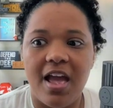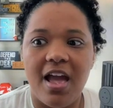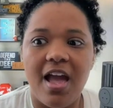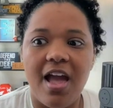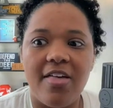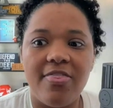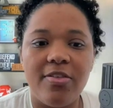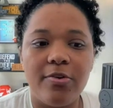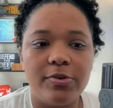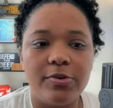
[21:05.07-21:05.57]

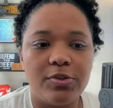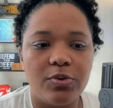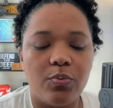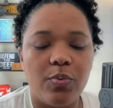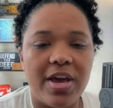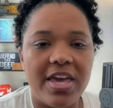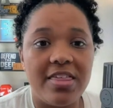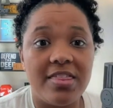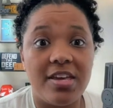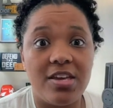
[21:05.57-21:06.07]
and there's a
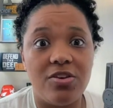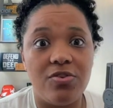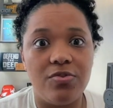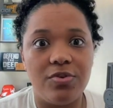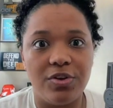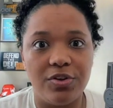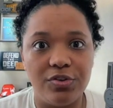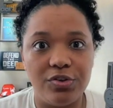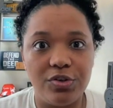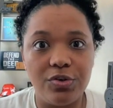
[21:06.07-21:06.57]
way that you
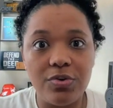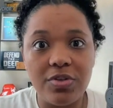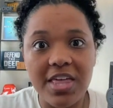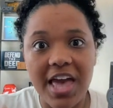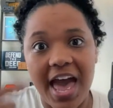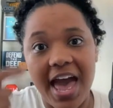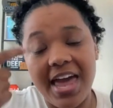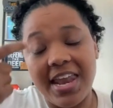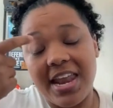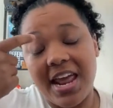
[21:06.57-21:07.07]
can do
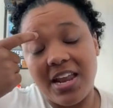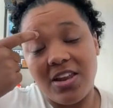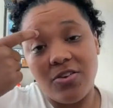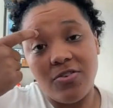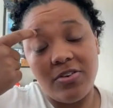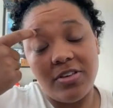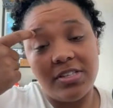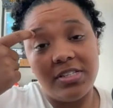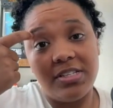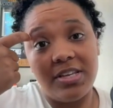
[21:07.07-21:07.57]
that and you
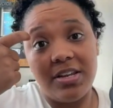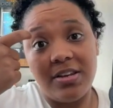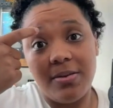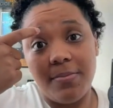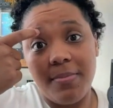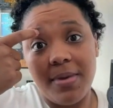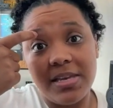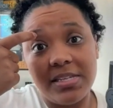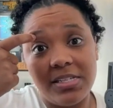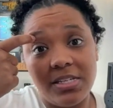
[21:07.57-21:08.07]
can send a
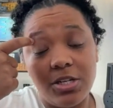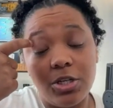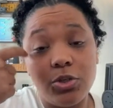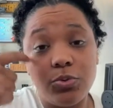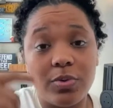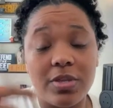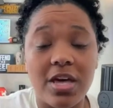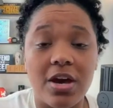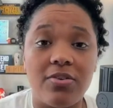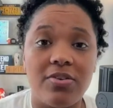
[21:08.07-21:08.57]
message
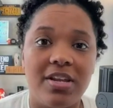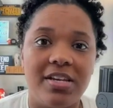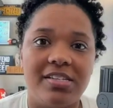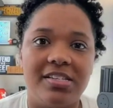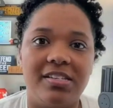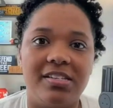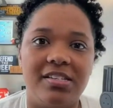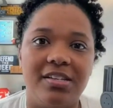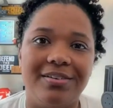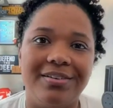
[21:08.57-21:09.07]
without
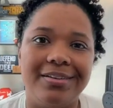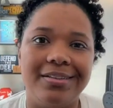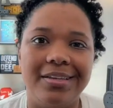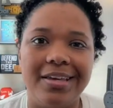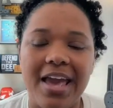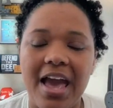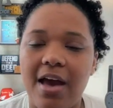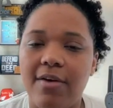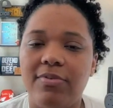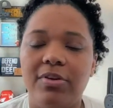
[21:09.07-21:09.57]
necessarily
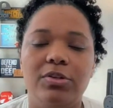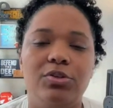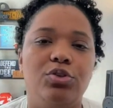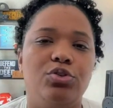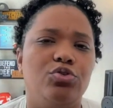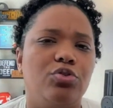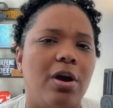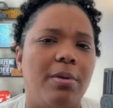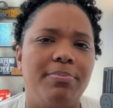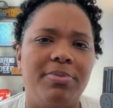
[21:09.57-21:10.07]
having to
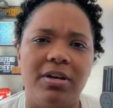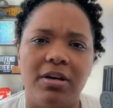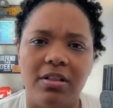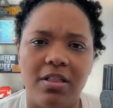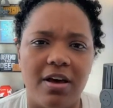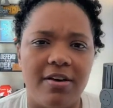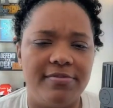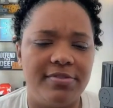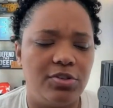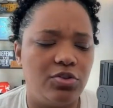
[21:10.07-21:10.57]
drop the
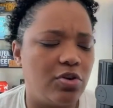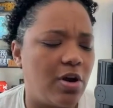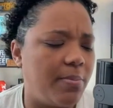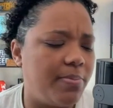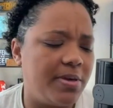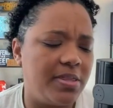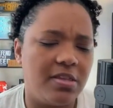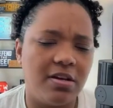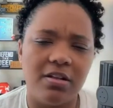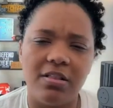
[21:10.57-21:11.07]
gloves.
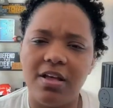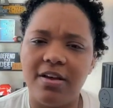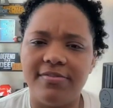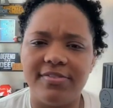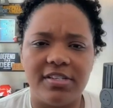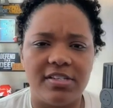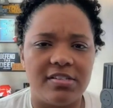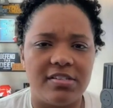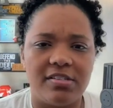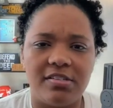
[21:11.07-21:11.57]
Dropping the gloves
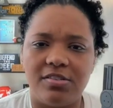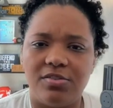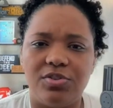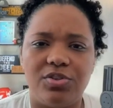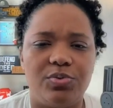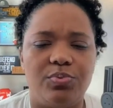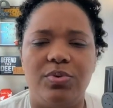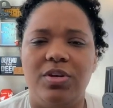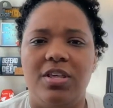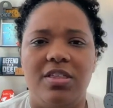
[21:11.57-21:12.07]
is
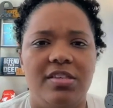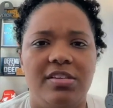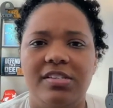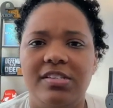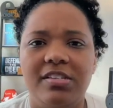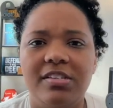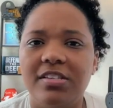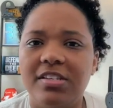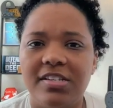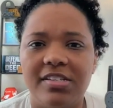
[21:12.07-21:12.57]
just one of the
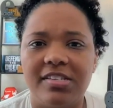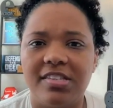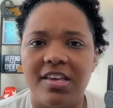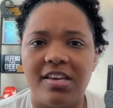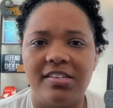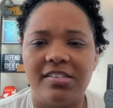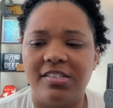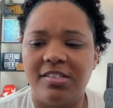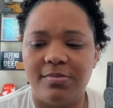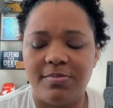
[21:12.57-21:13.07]
silliest
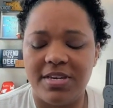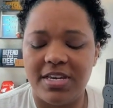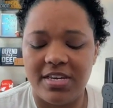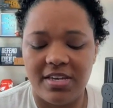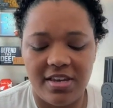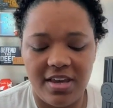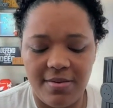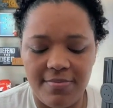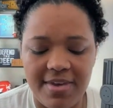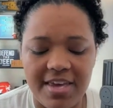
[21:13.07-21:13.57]
things to me.
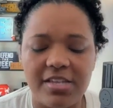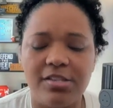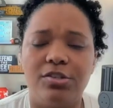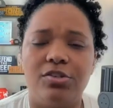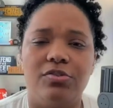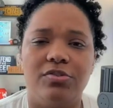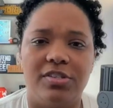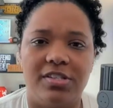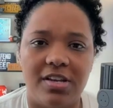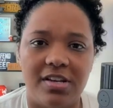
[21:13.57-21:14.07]
It makes no
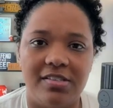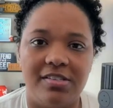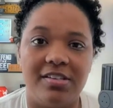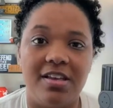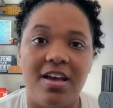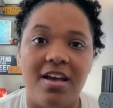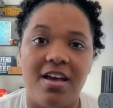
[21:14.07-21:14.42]
sense.